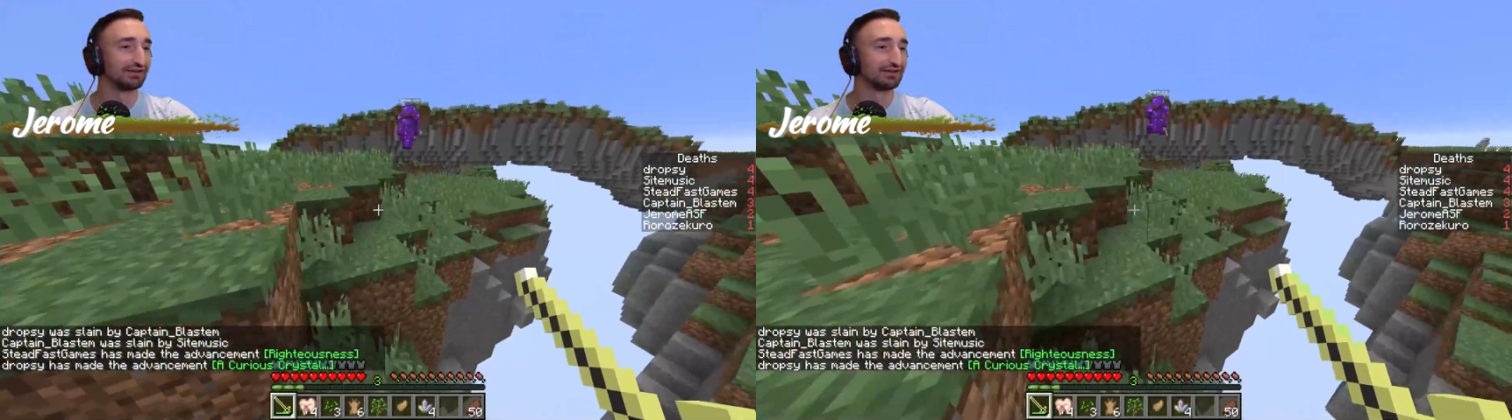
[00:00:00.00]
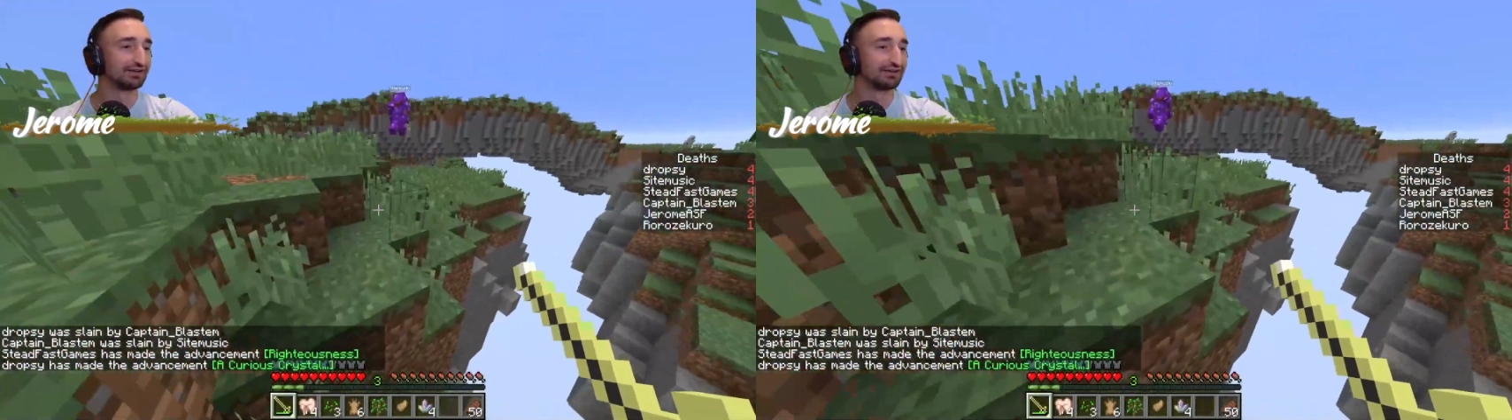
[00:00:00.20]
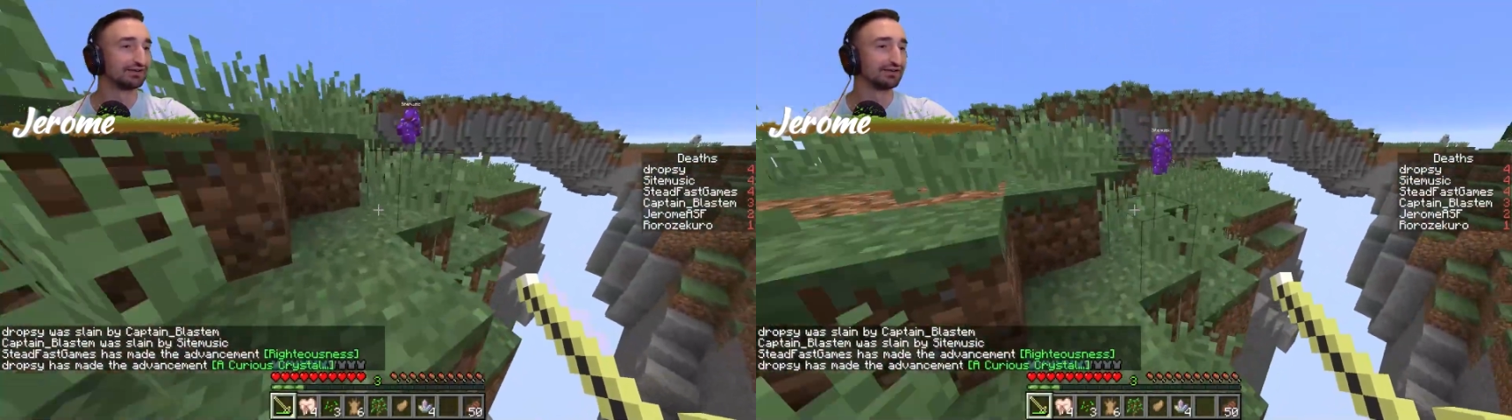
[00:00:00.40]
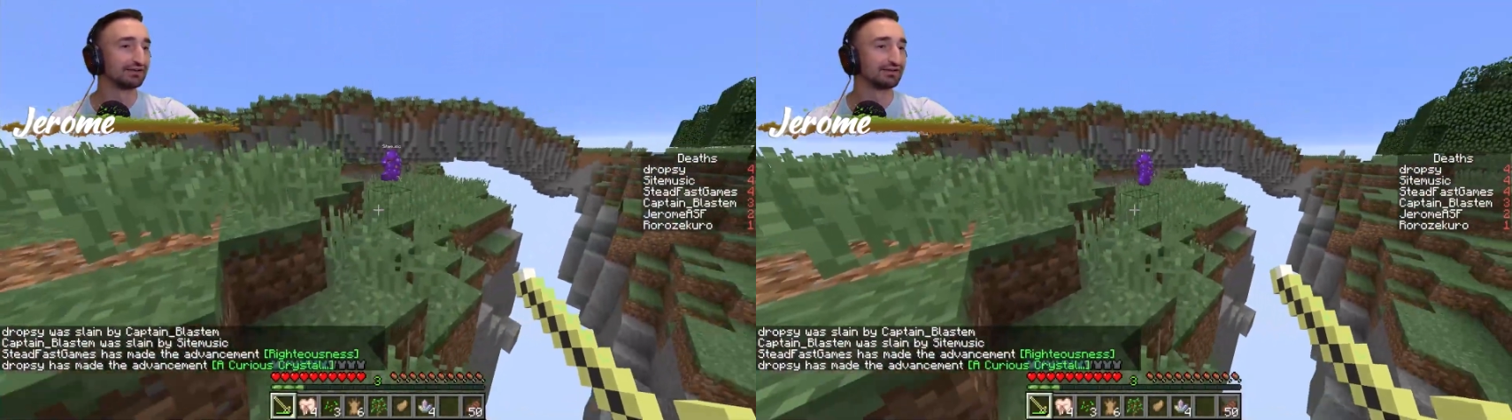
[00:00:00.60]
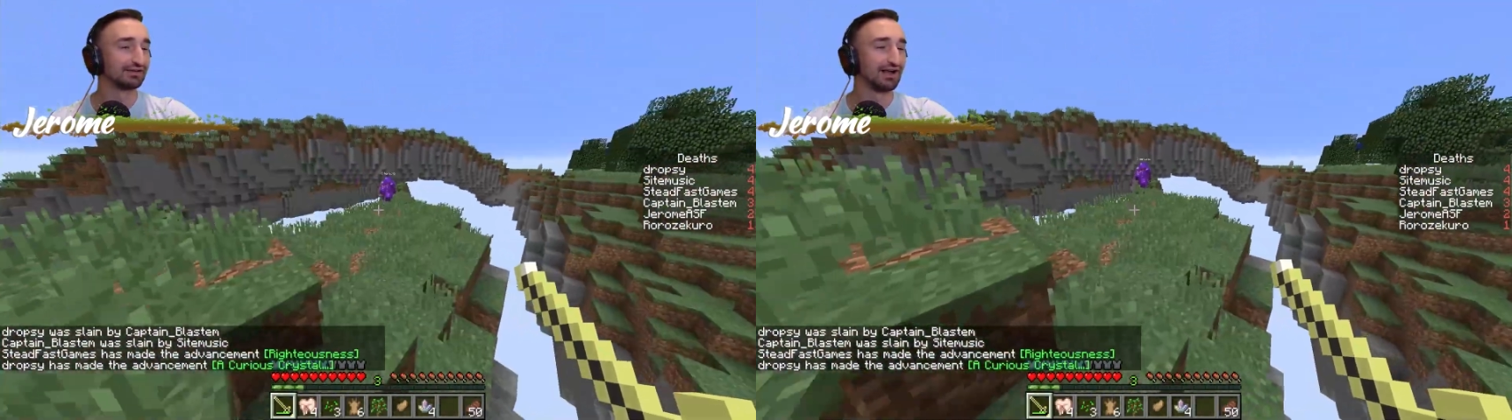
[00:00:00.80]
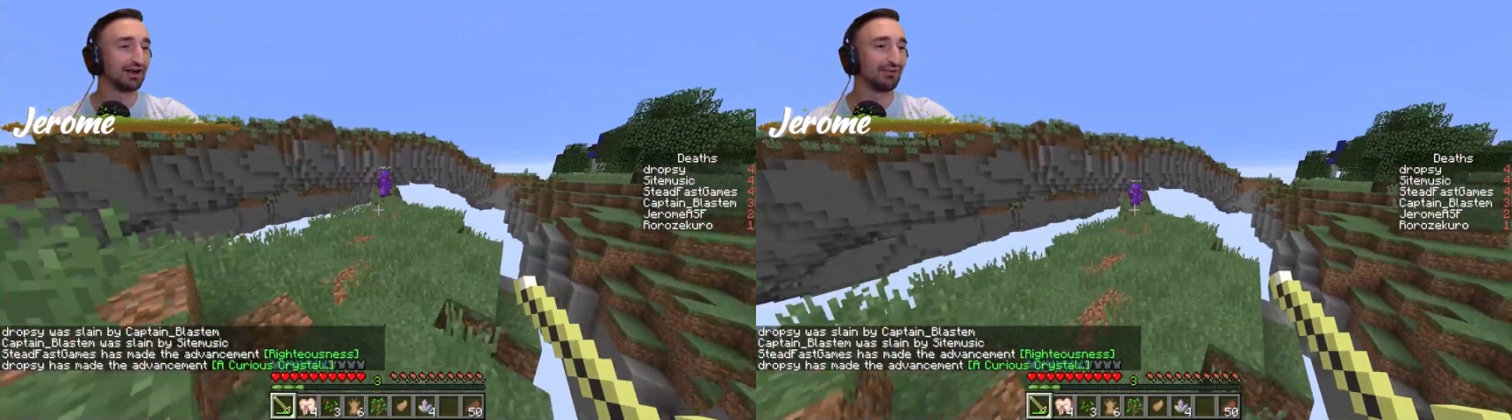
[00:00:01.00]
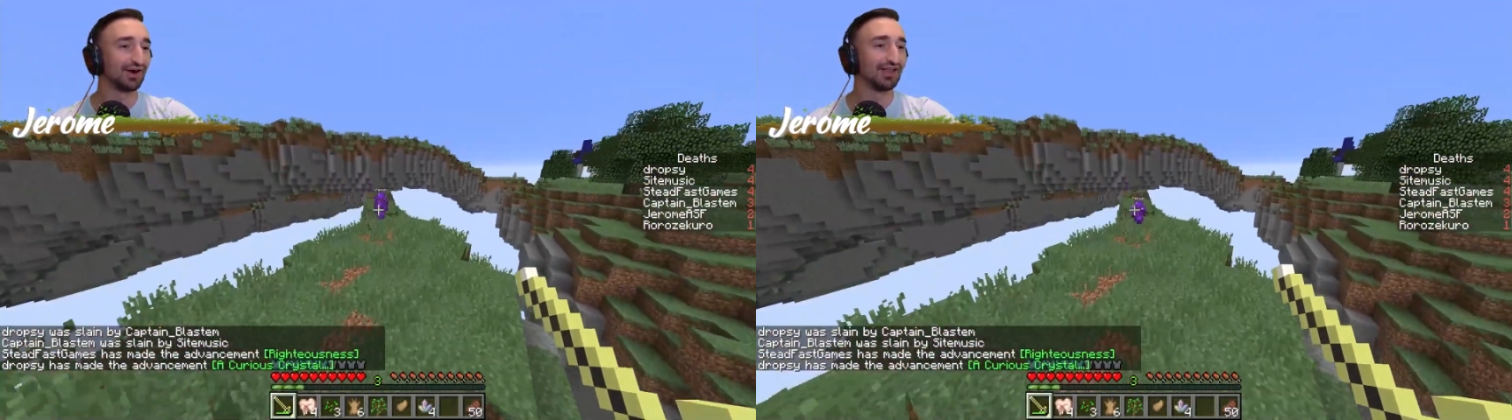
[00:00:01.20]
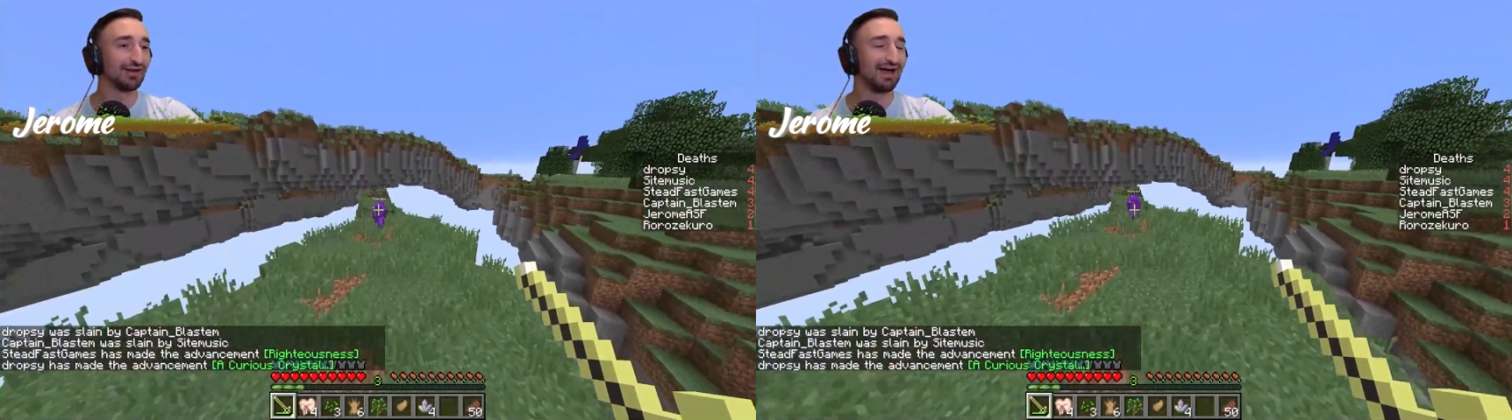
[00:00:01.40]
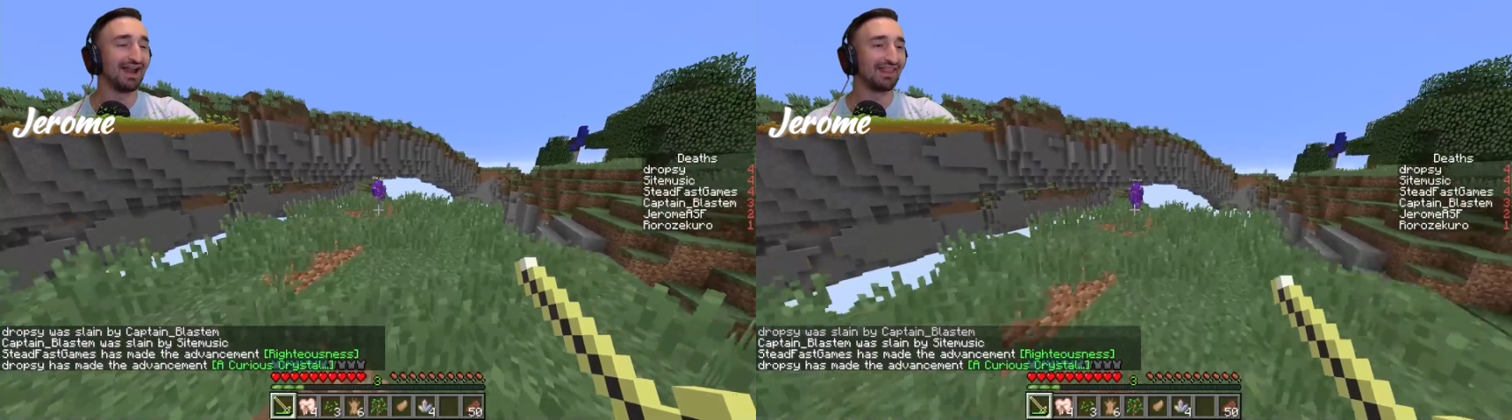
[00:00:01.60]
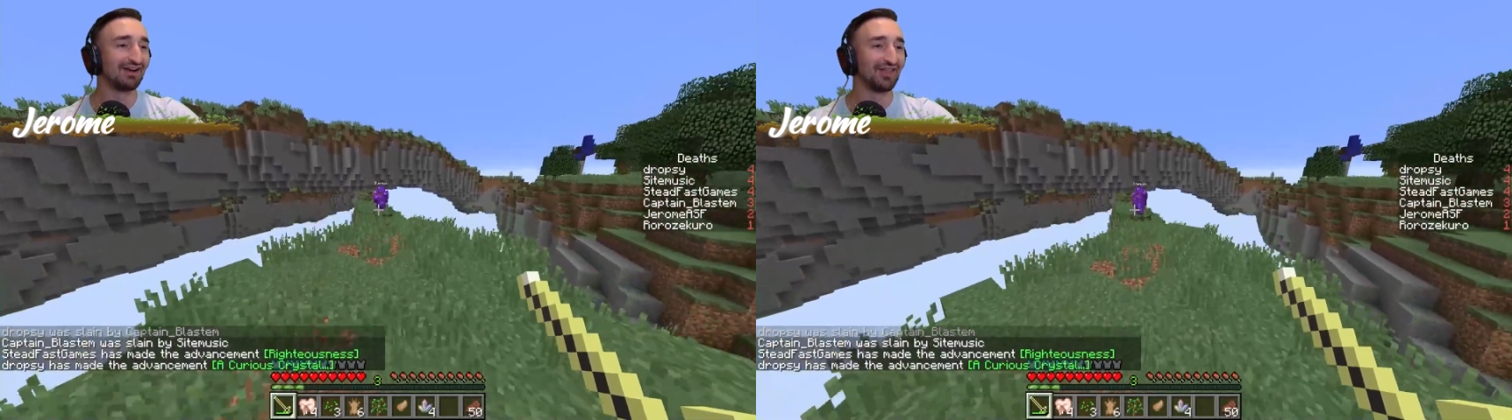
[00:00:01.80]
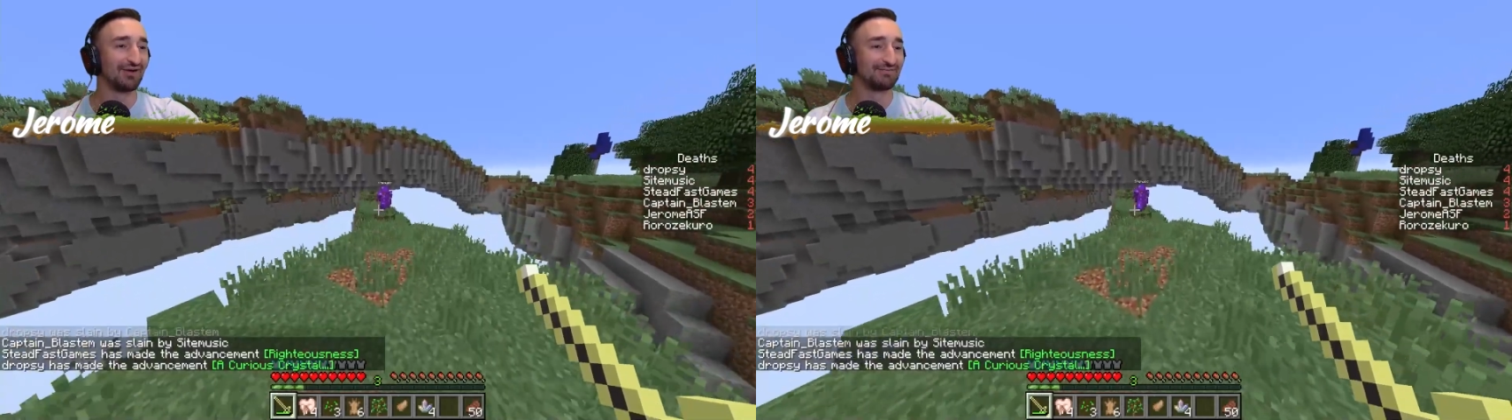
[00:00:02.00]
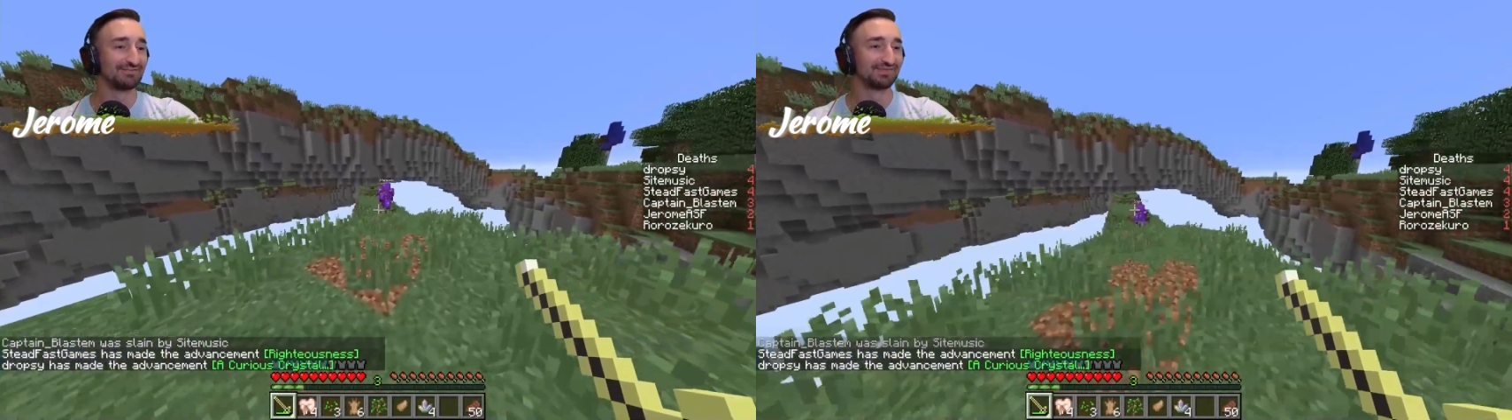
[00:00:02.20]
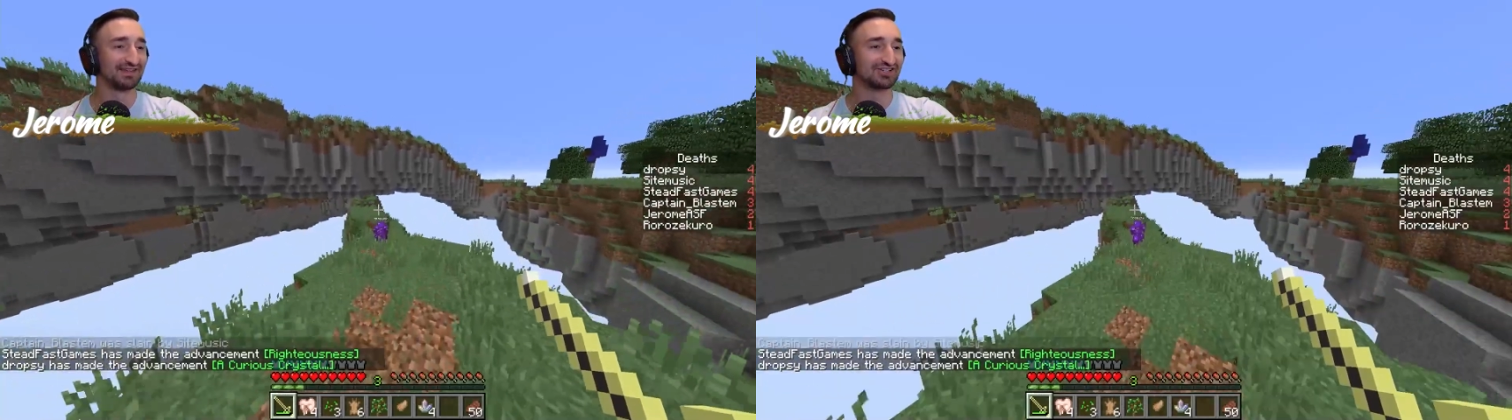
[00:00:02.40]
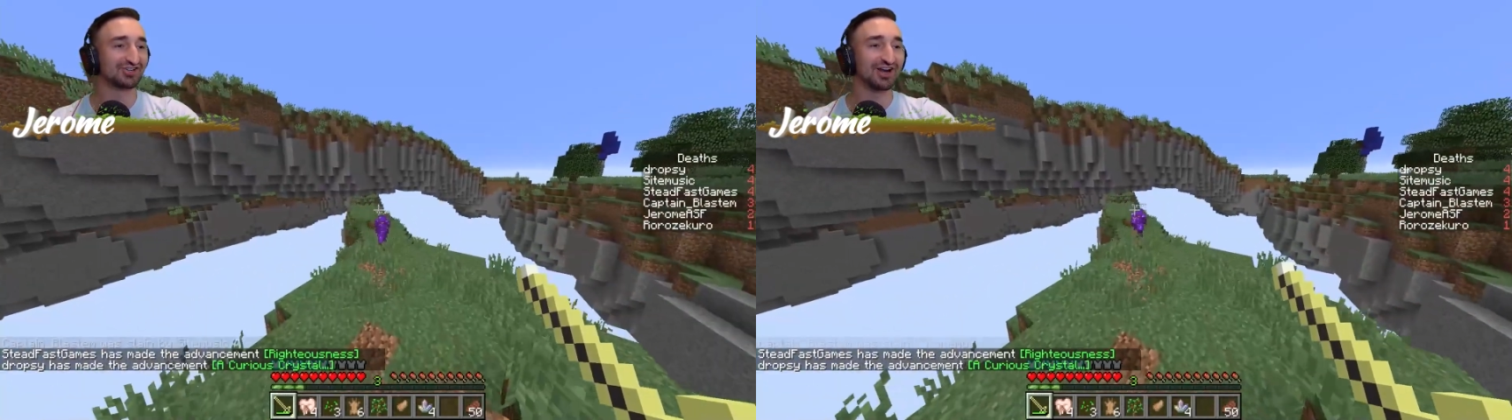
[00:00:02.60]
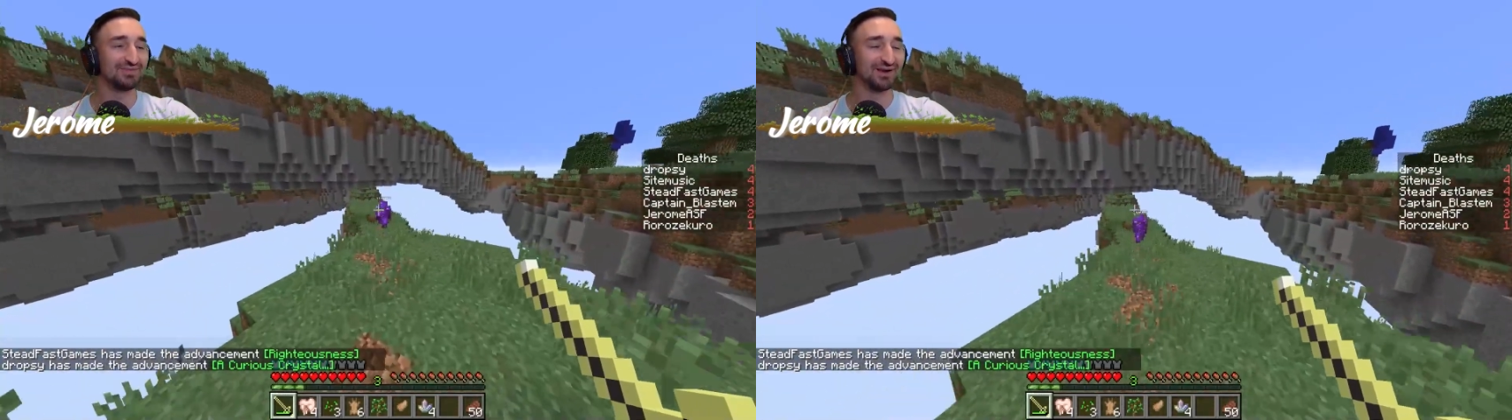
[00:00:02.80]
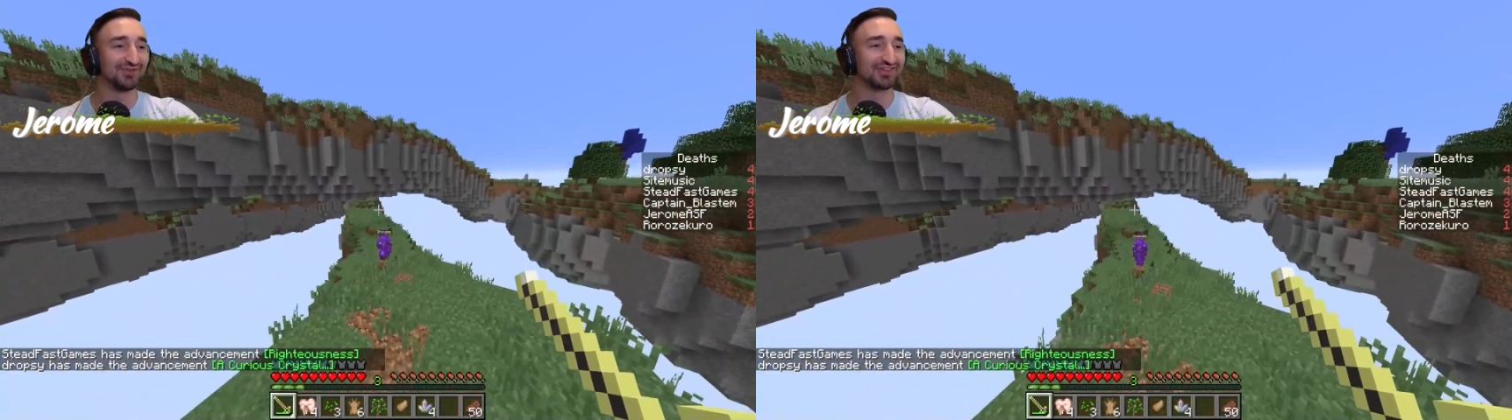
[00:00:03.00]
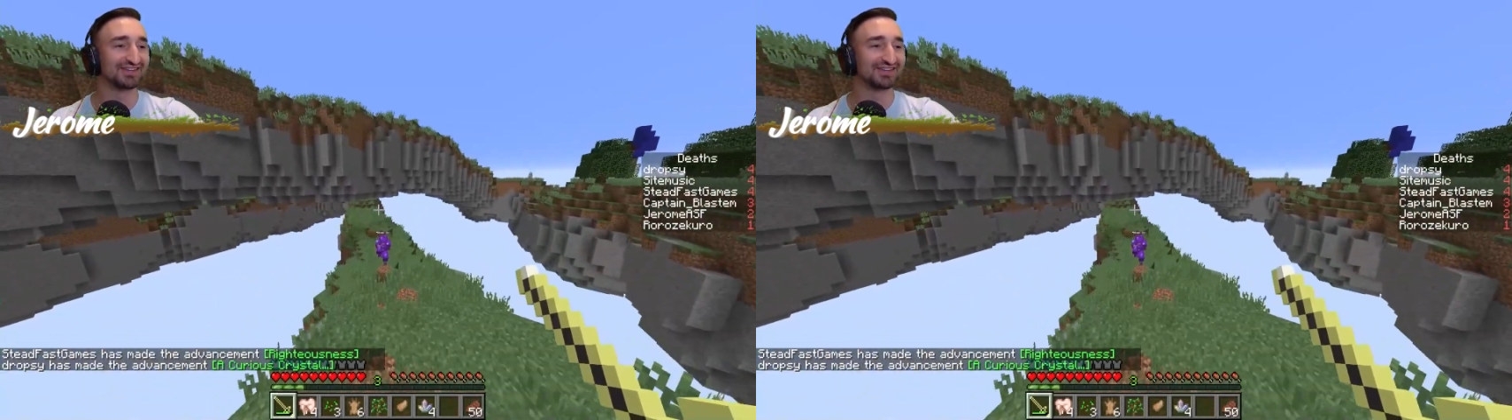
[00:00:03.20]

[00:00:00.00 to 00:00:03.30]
Trying to go. I don't want to let him out get of there him. though. He's trying to beat up with his